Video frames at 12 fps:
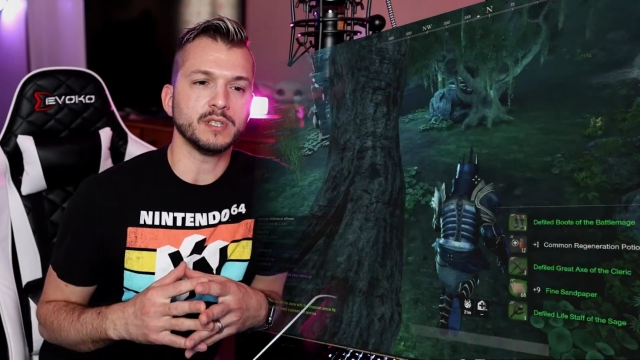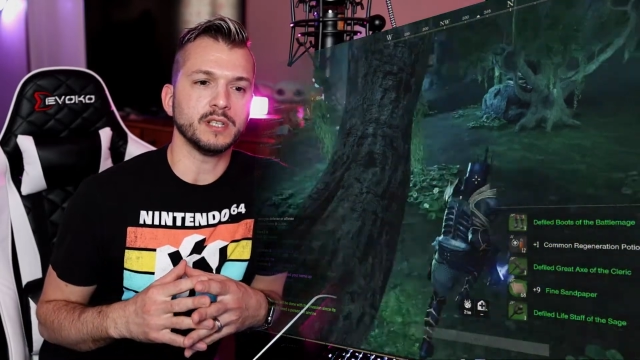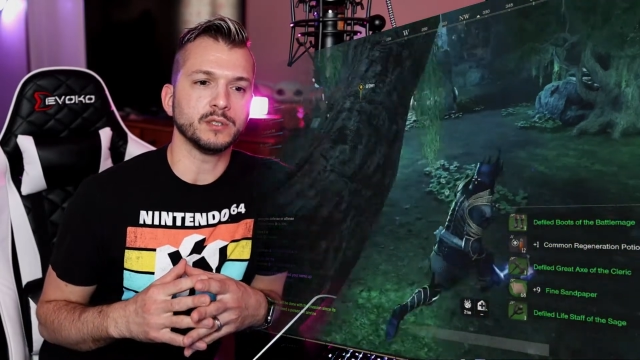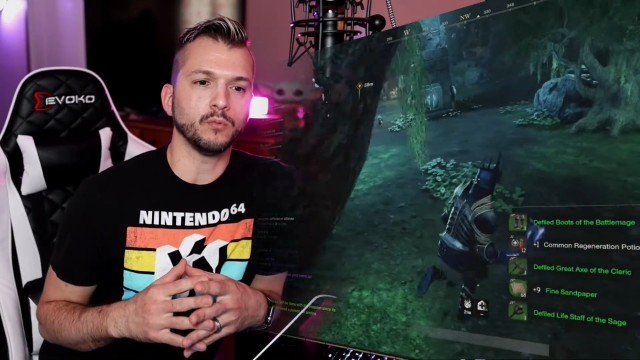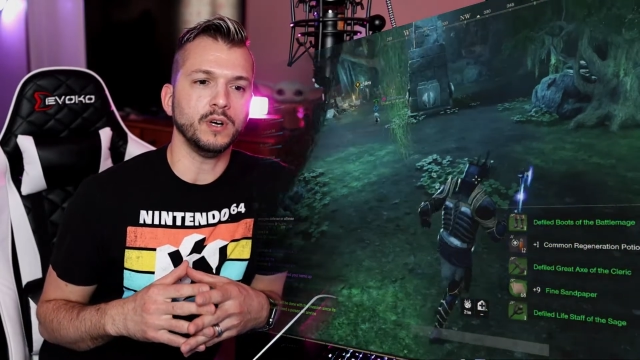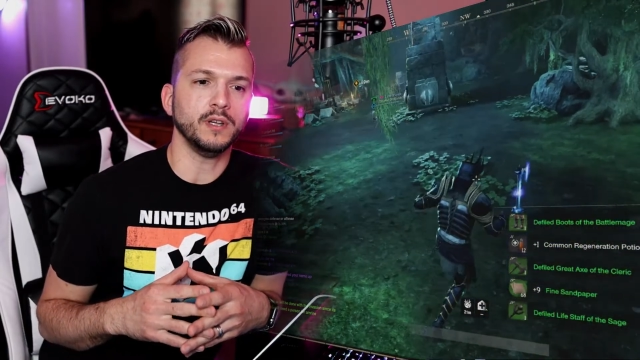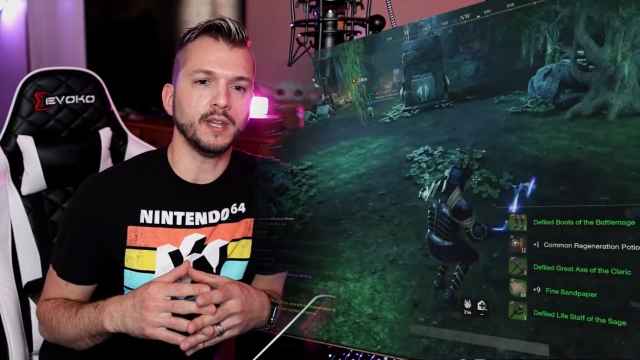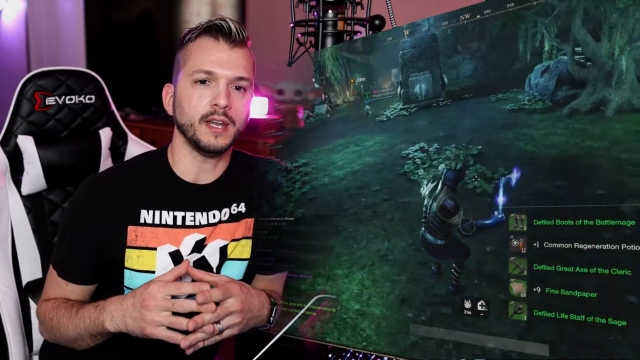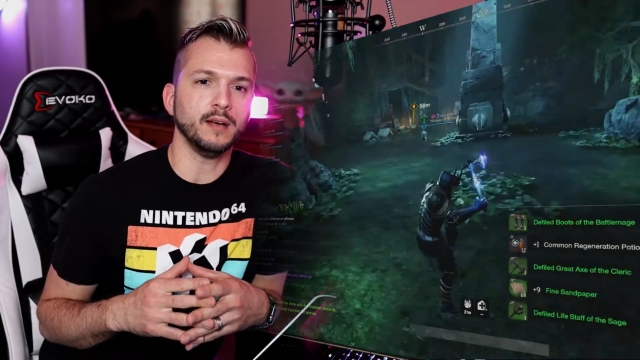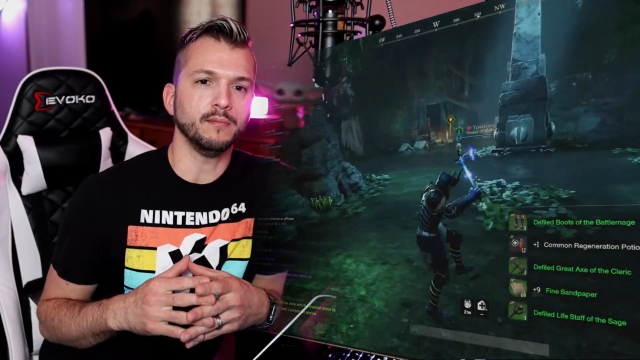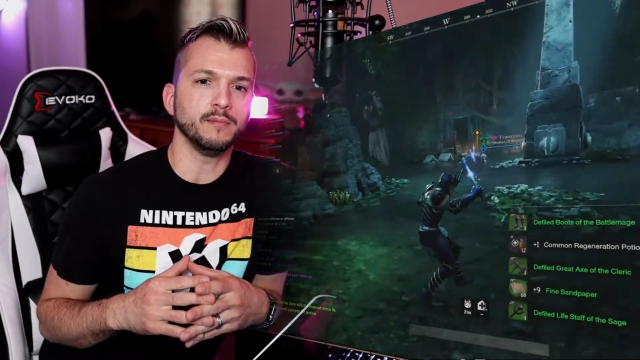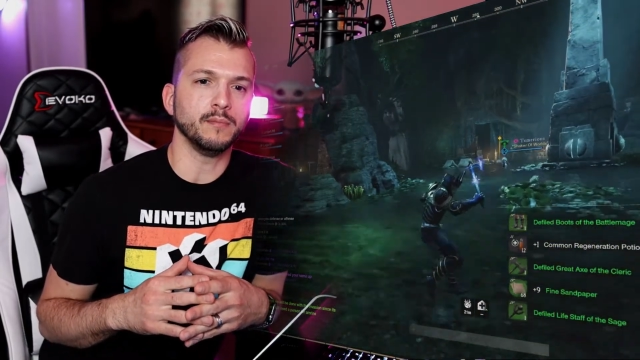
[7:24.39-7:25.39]
and it's one that
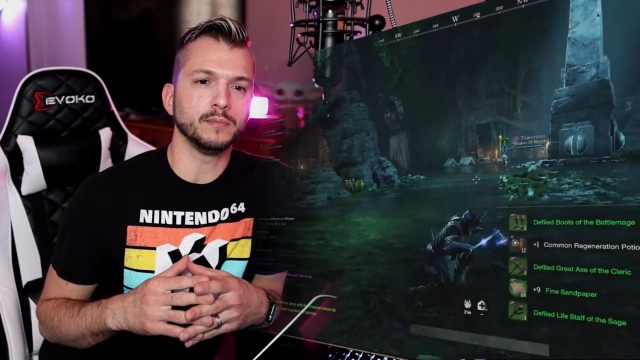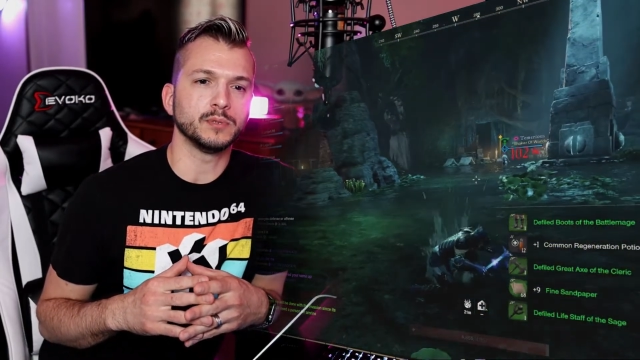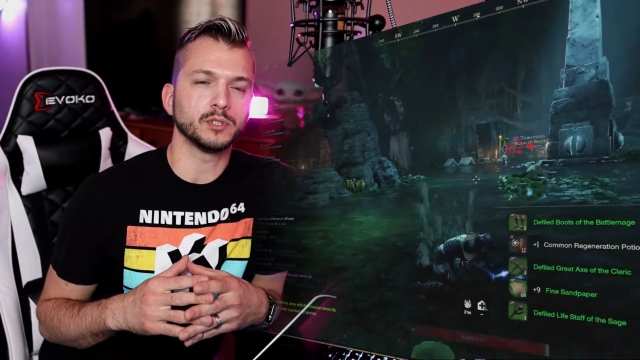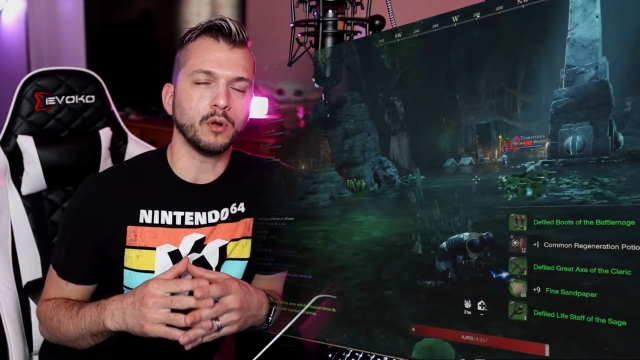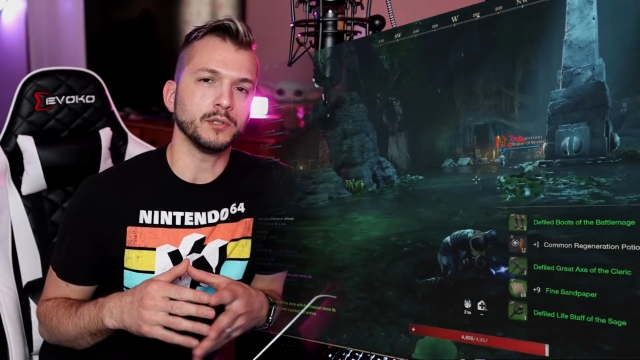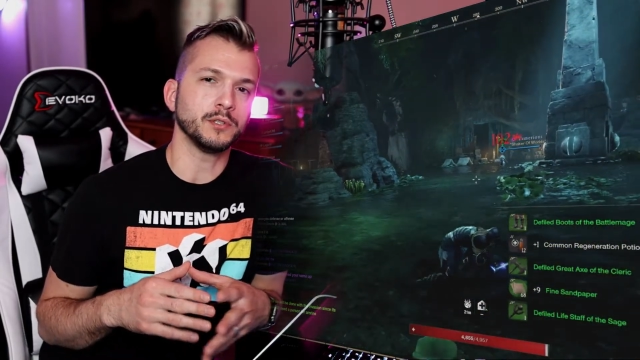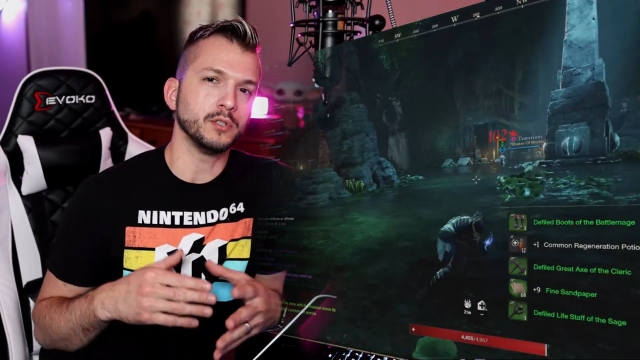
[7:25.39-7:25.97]
I'm starting